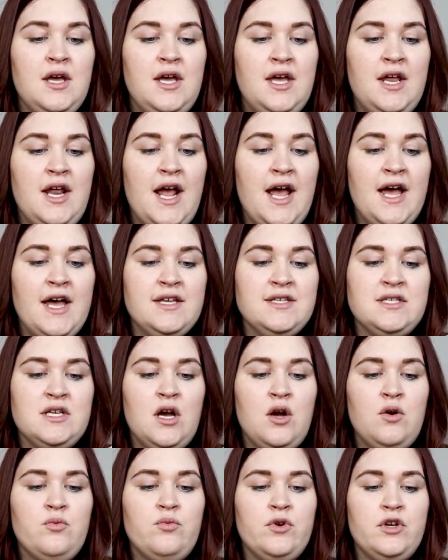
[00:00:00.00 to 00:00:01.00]
It has
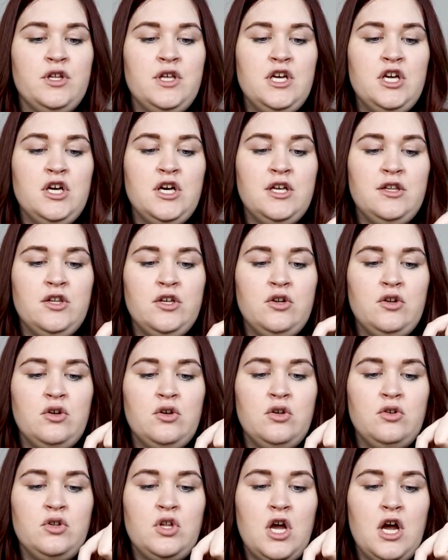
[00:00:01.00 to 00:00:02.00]
a really good
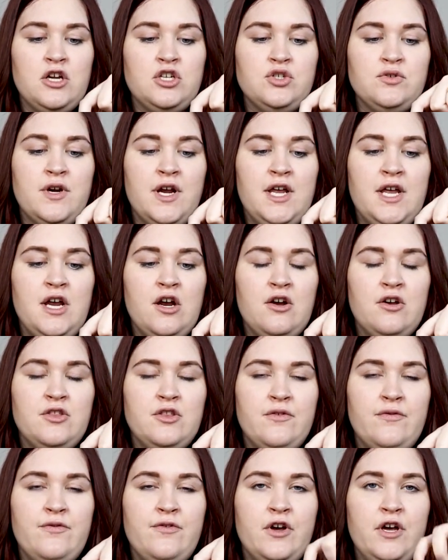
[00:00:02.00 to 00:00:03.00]
little notch right here in
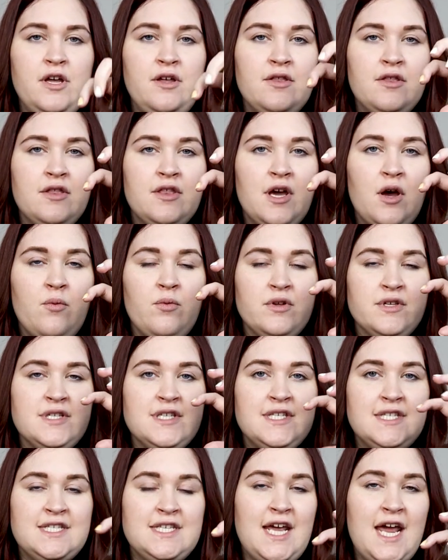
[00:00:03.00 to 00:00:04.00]
the foot that will
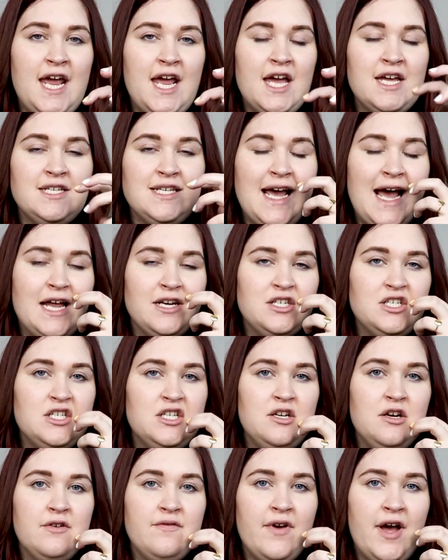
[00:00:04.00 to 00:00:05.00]
stay attached
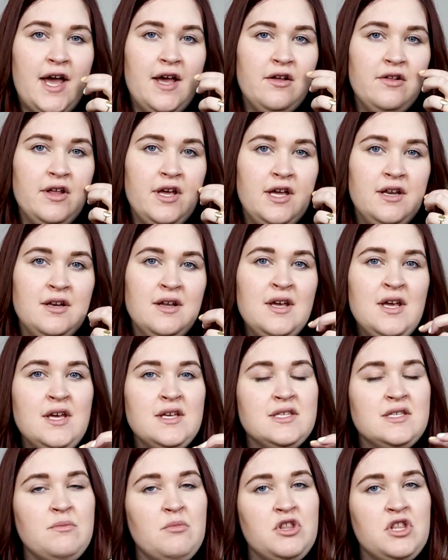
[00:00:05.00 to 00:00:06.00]
to your violin.
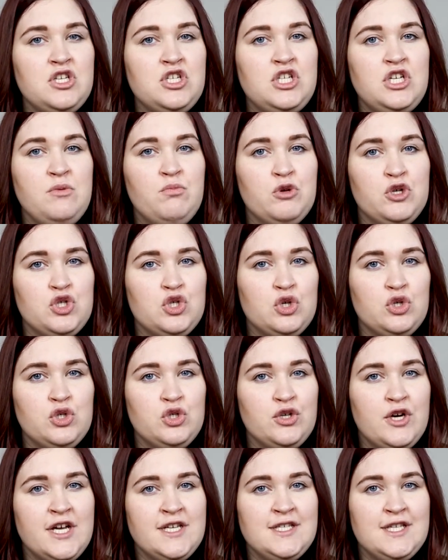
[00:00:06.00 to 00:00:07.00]
Some of the cheaper
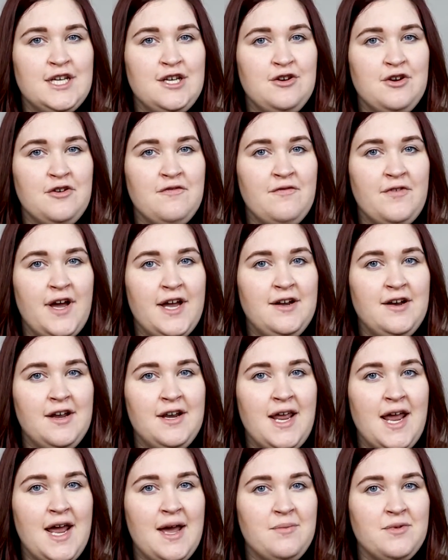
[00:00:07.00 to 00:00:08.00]
shoulder rests that you can find
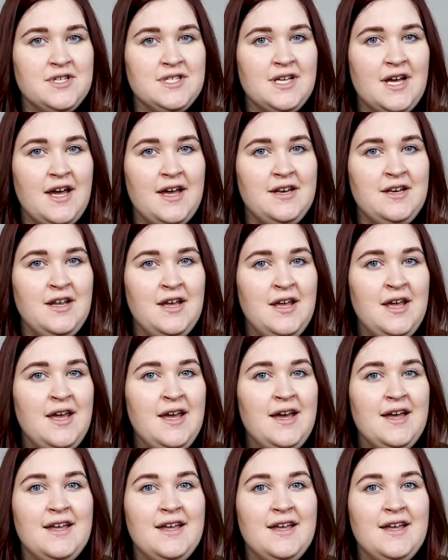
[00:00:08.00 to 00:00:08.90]
on Amazon